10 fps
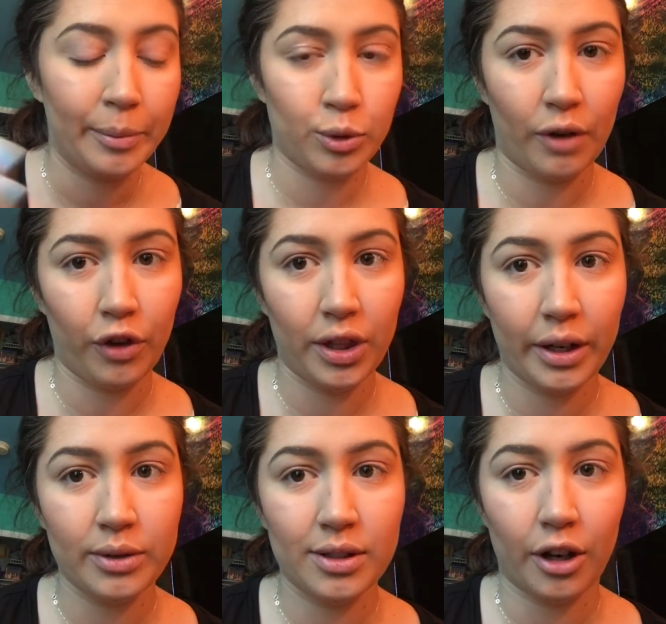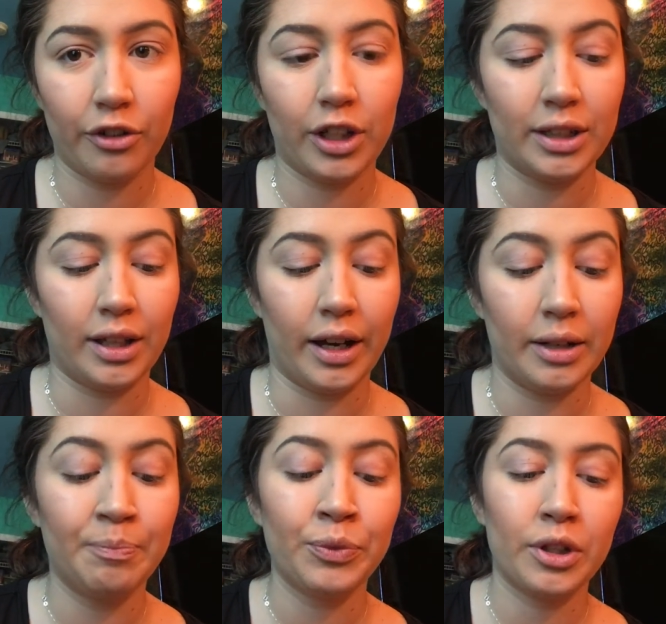So everything else is already
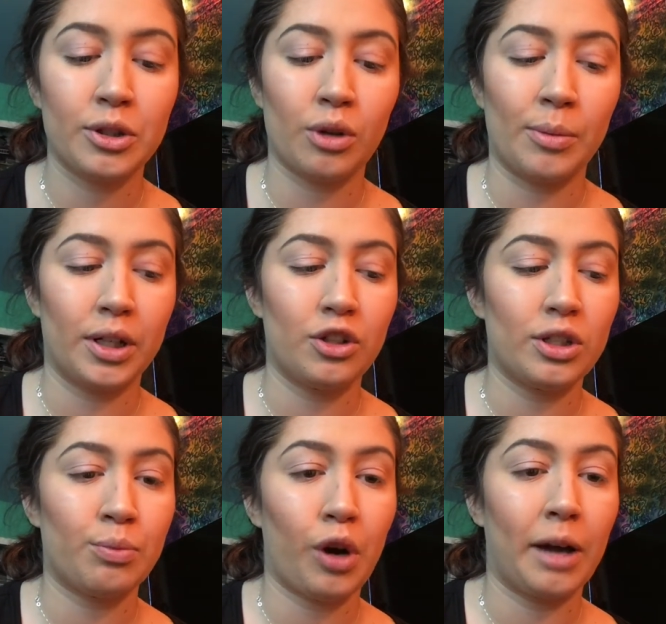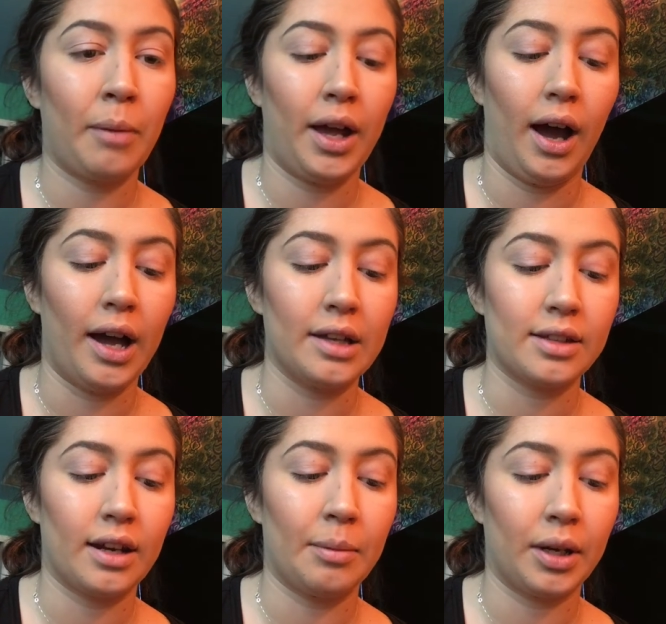done. So I'm gonna just prime my eyes,
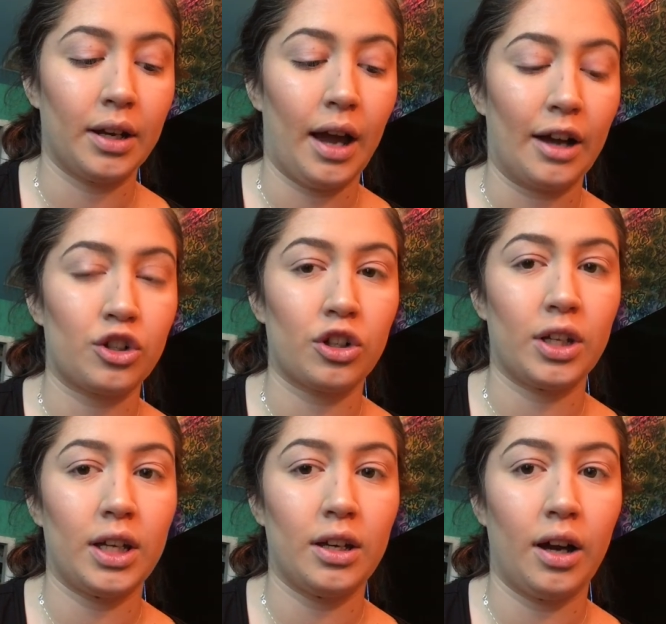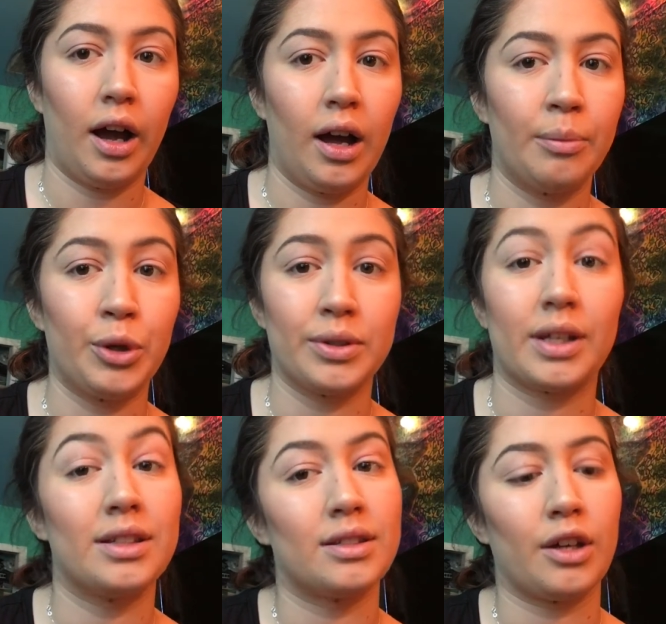and I'm gonna actually use a
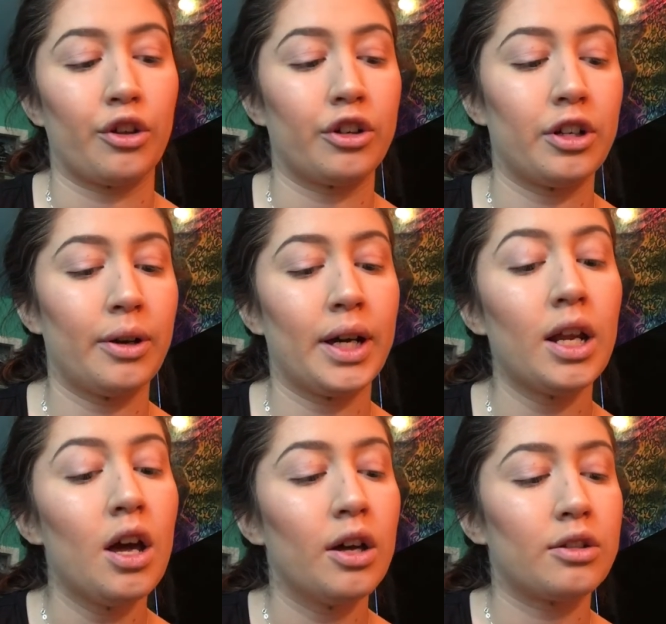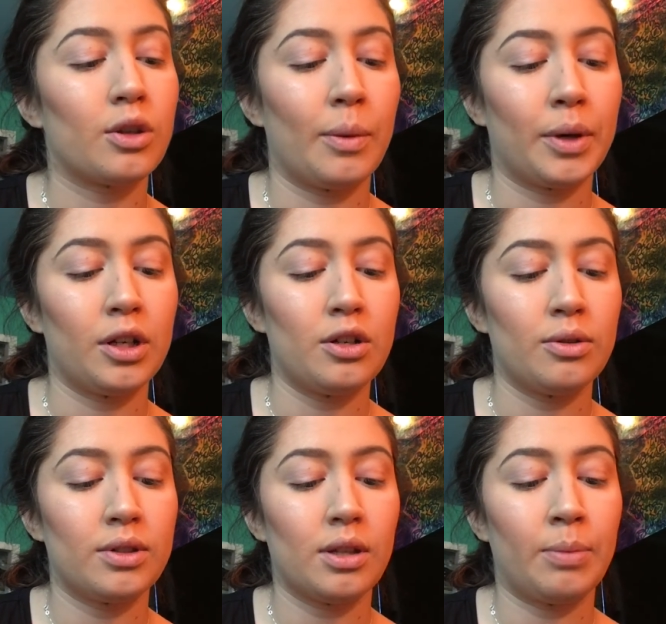concealer to do it. So I'm gonna
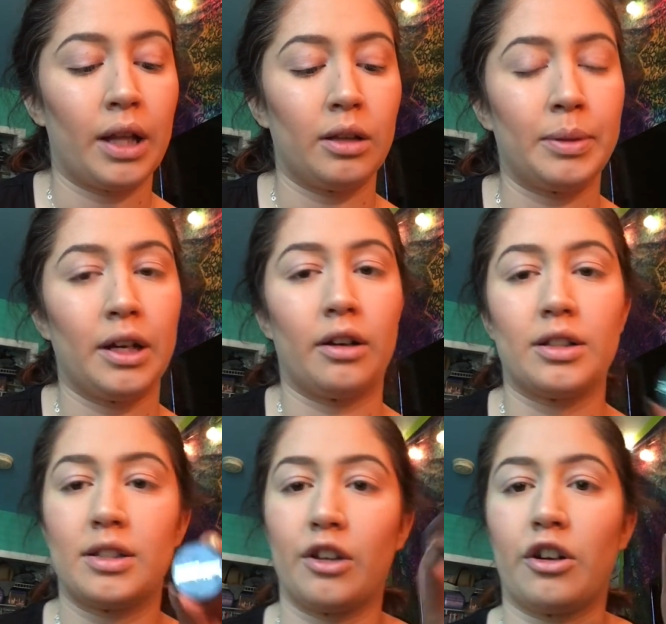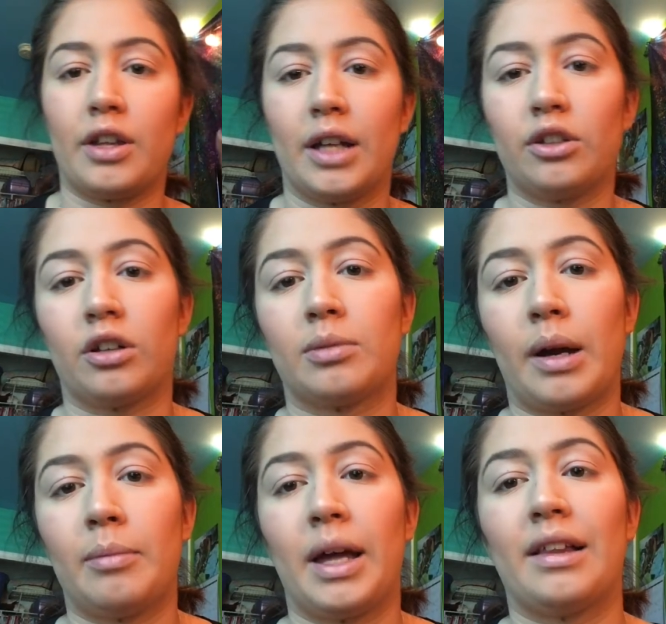use the Bella Pierre concealer that I talked
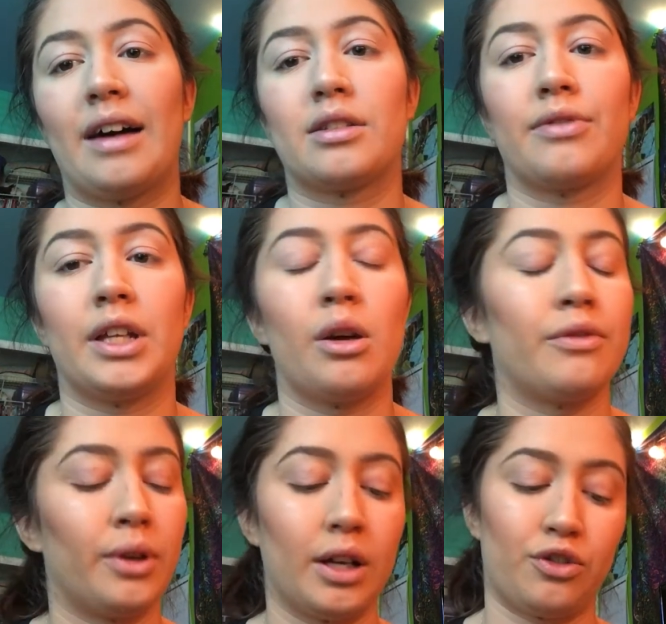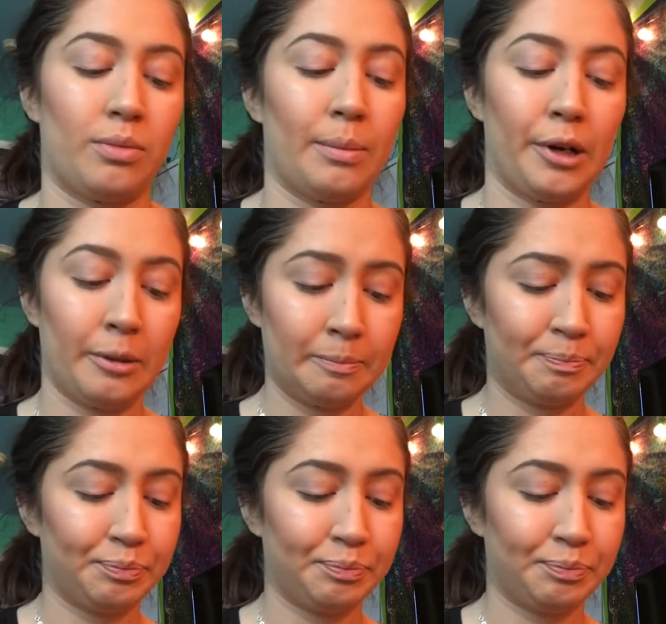about in my last video, if you guys remember.